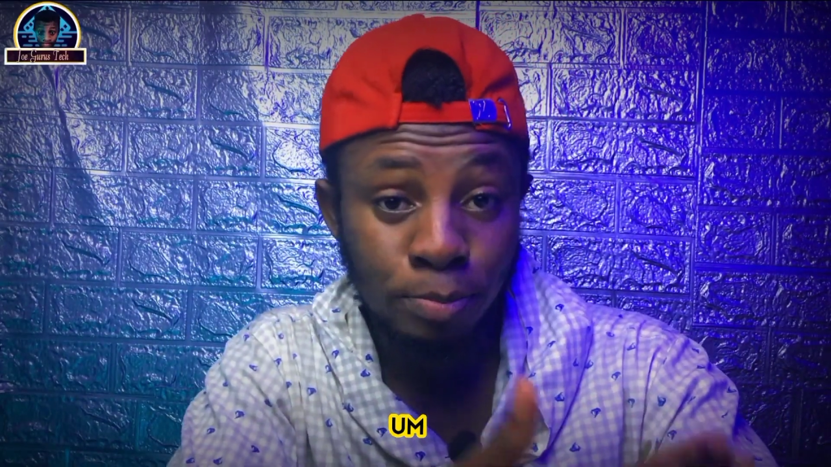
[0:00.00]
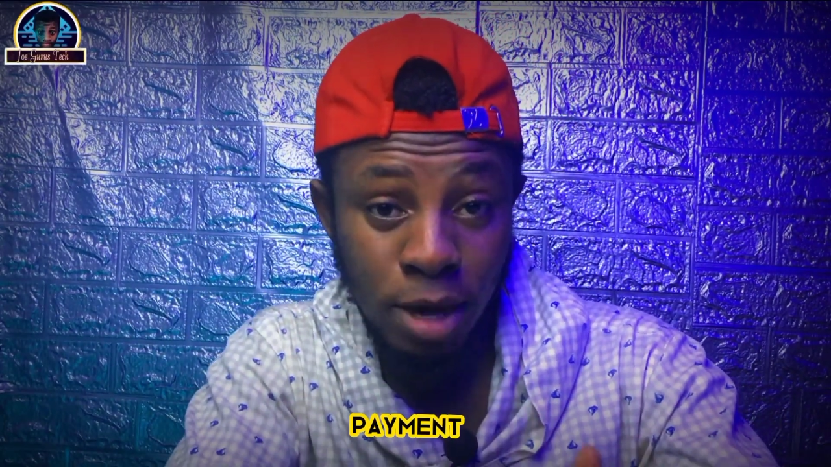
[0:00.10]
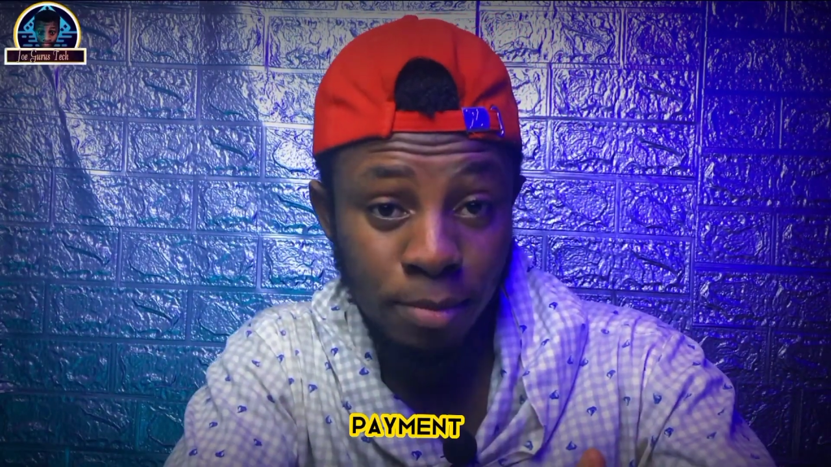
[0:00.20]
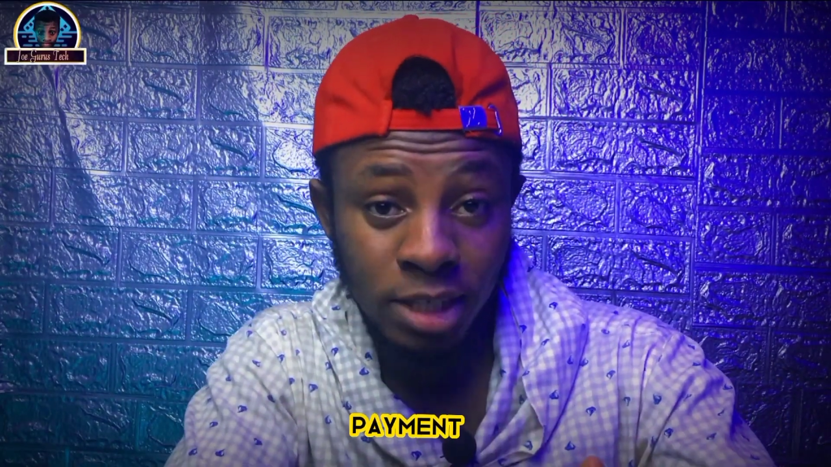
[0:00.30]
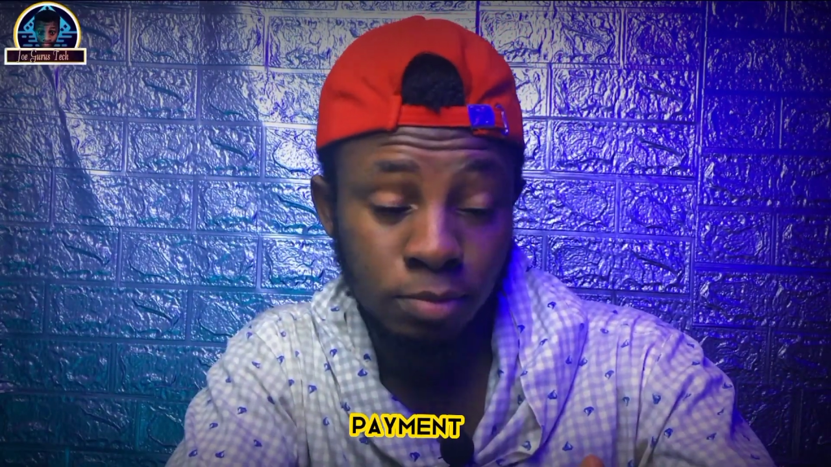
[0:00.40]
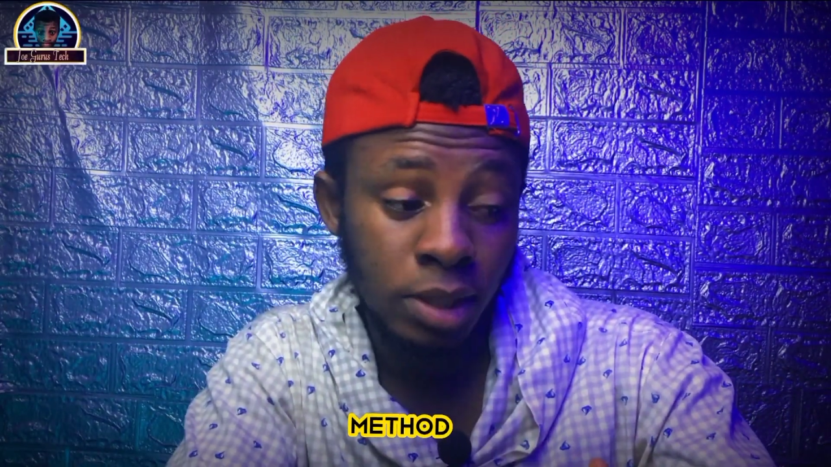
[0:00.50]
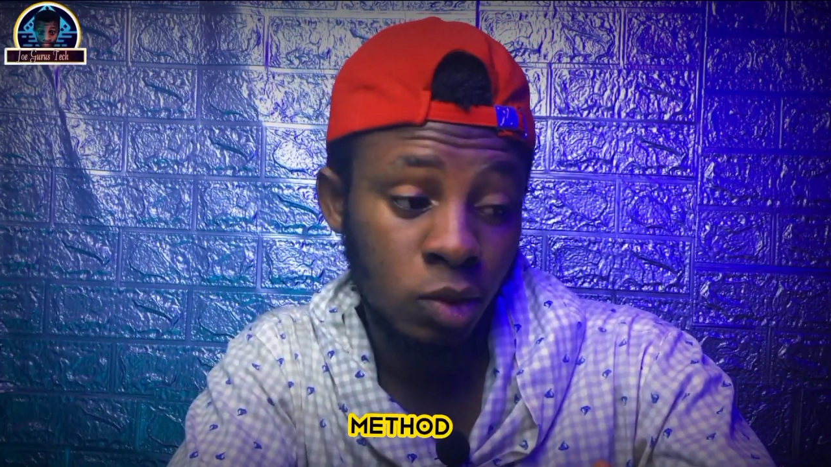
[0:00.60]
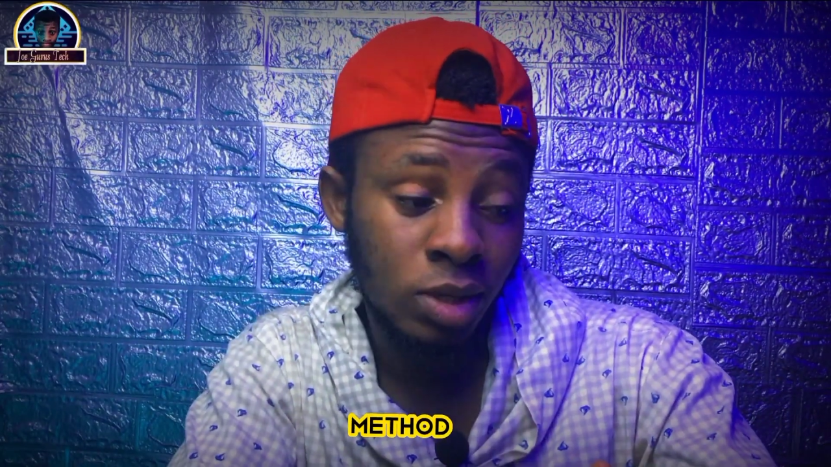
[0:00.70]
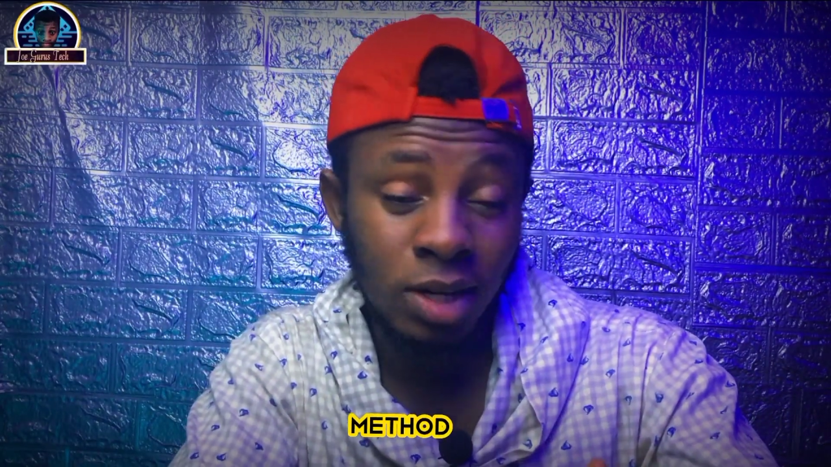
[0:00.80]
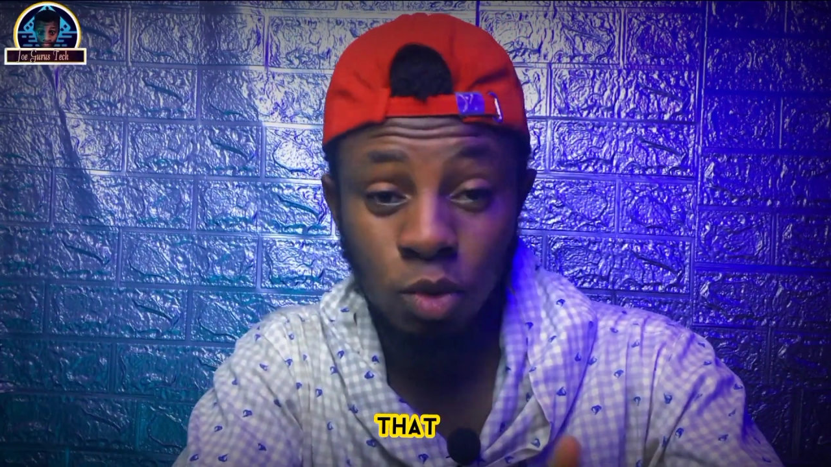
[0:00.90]
payment
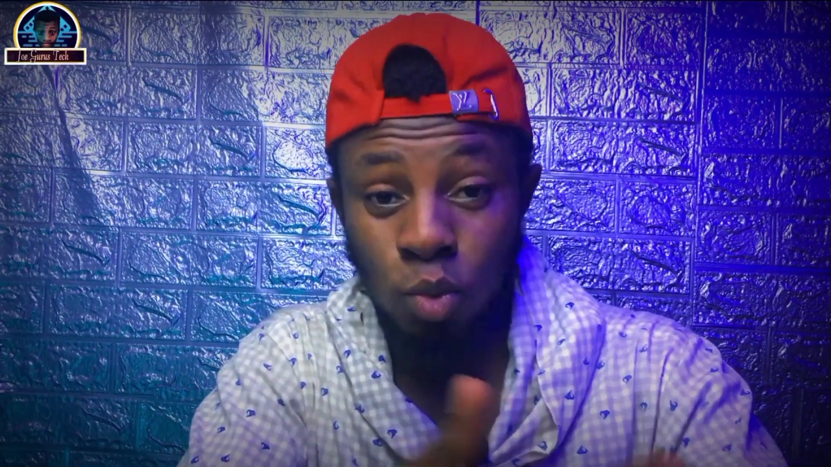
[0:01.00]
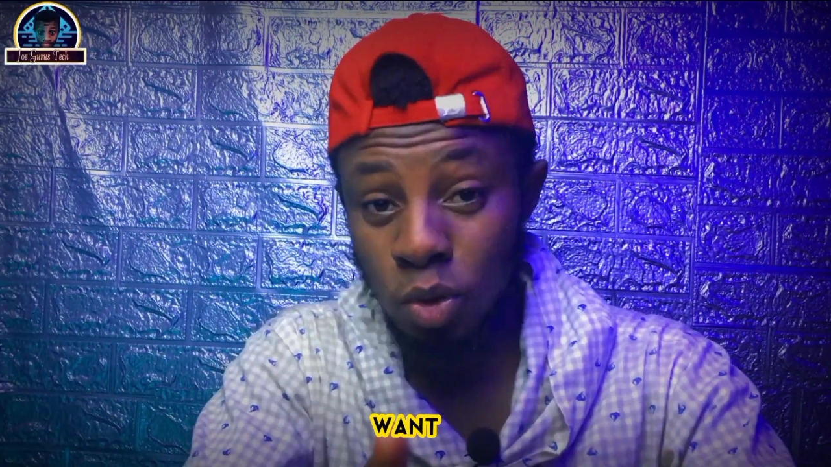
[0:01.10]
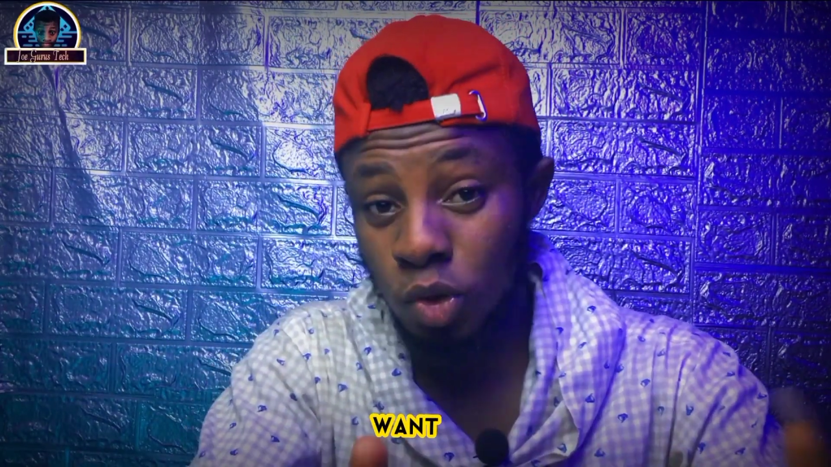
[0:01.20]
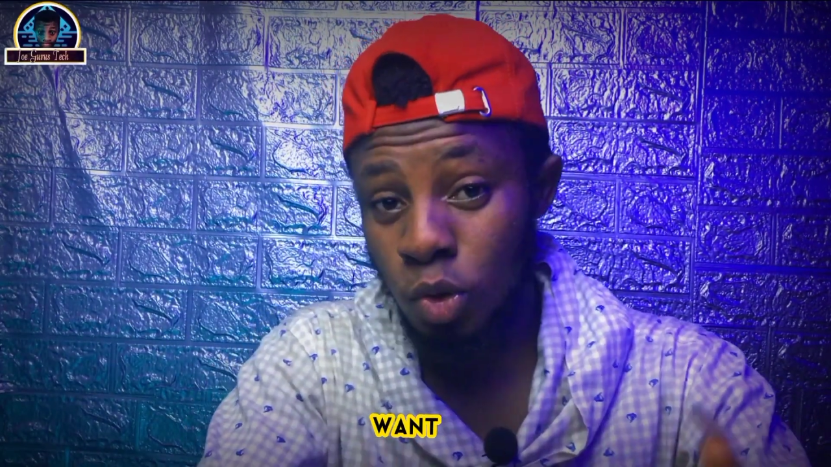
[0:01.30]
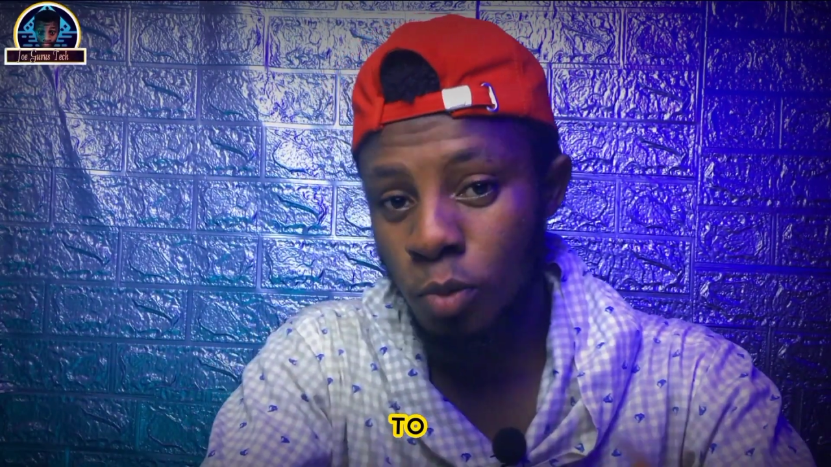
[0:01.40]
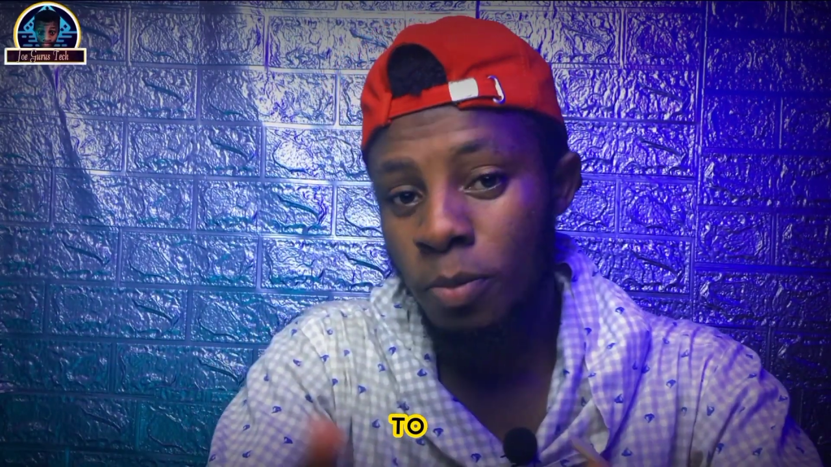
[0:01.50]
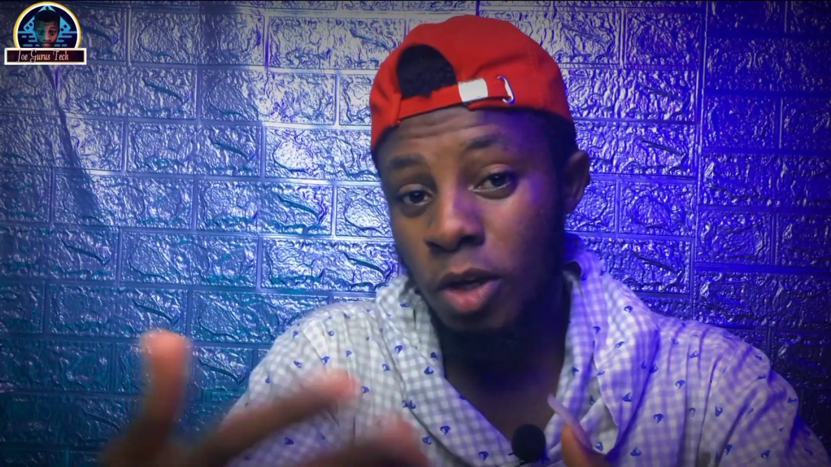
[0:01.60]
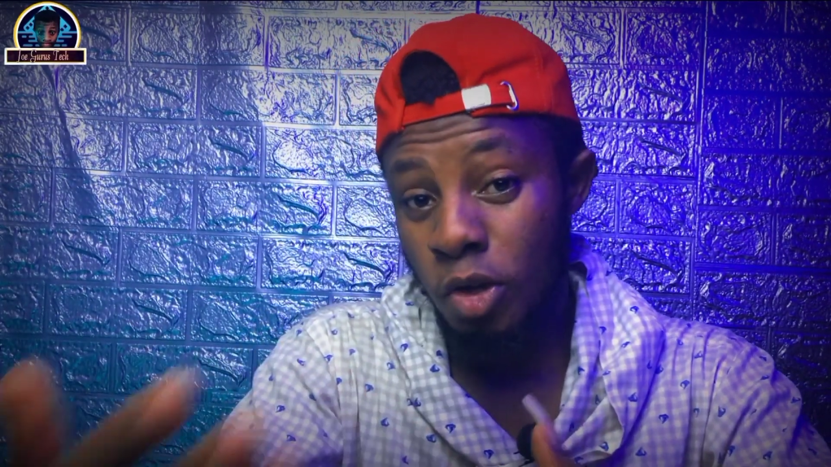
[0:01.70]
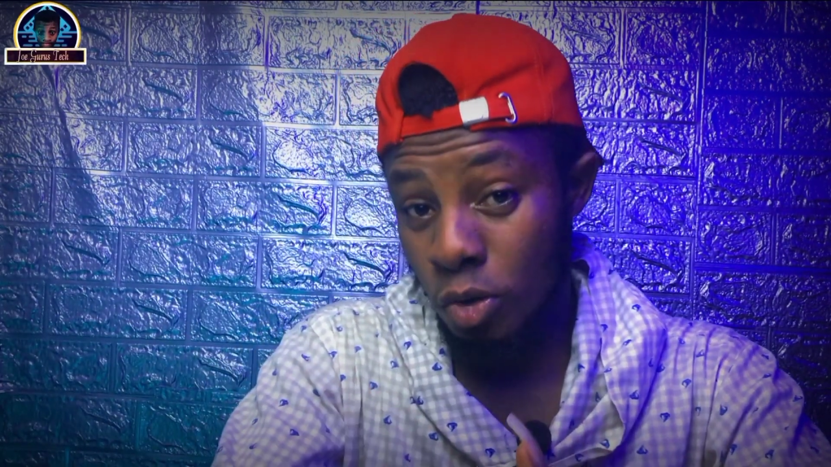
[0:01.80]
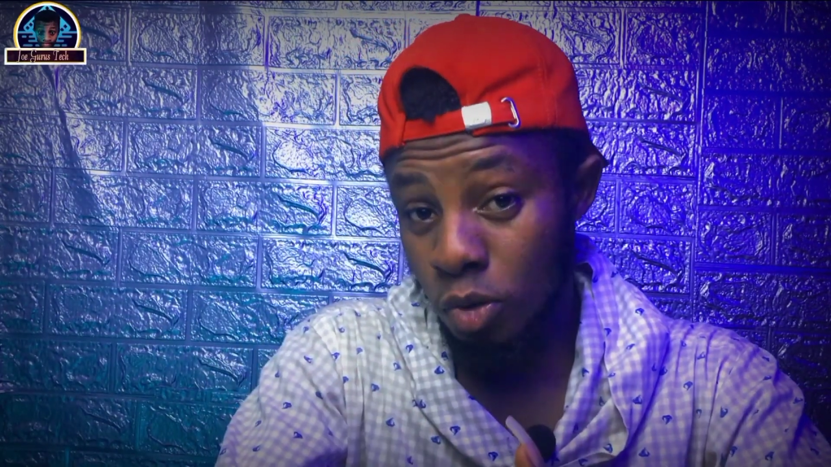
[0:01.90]
method that you want to
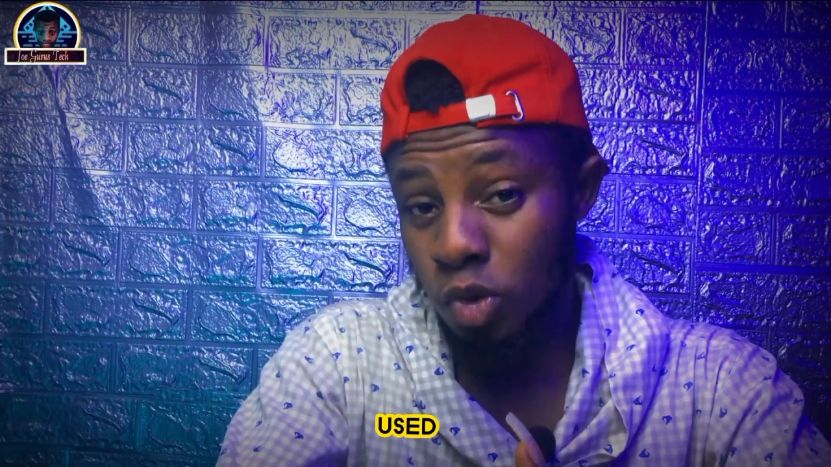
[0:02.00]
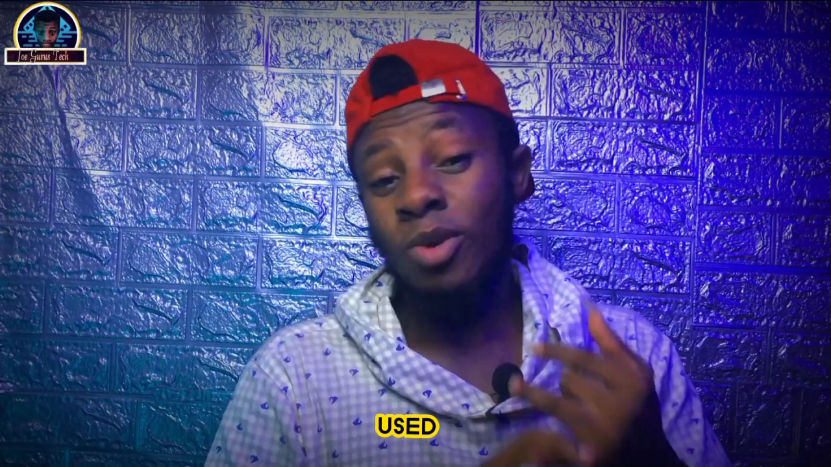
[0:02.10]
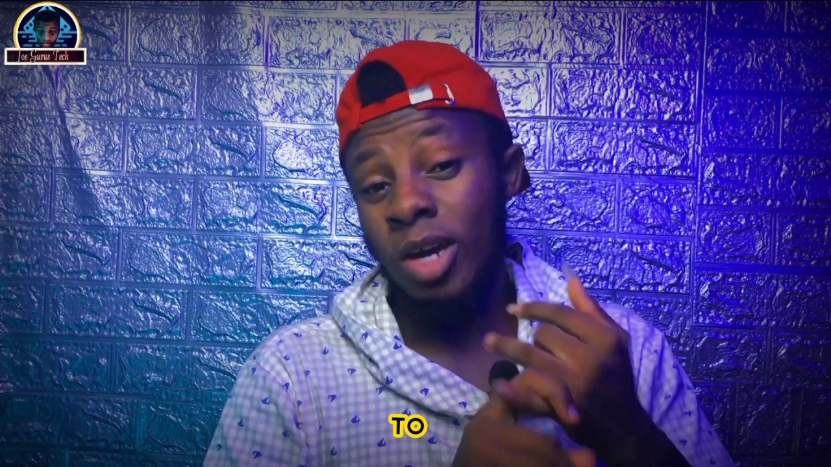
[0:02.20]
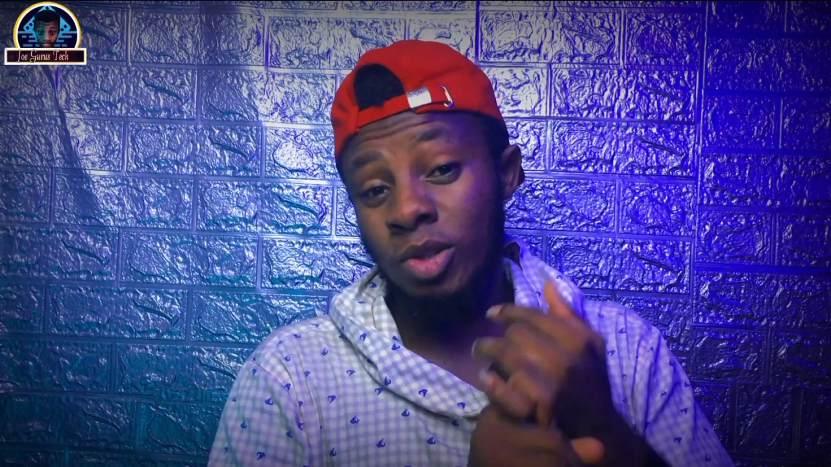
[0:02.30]
use to uh,